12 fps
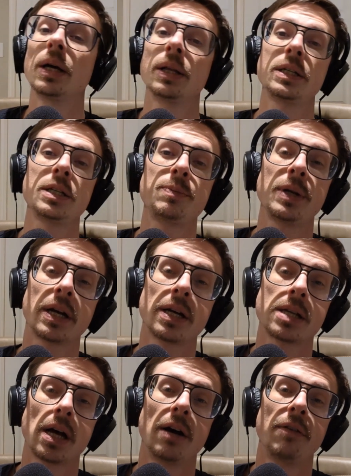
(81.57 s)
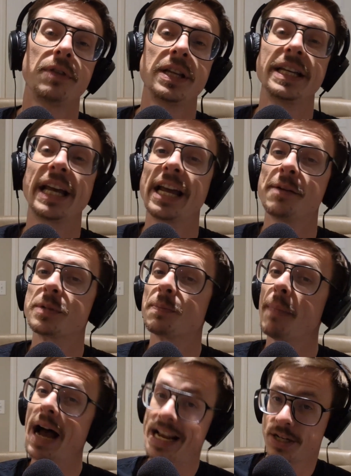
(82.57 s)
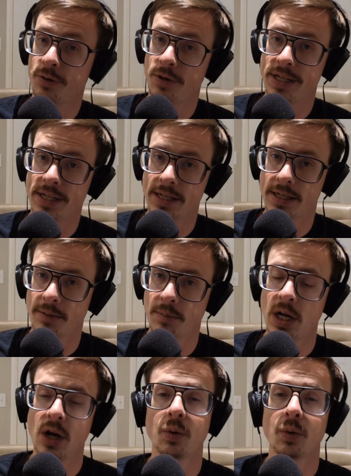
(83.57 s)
This is because of the game's mastery system,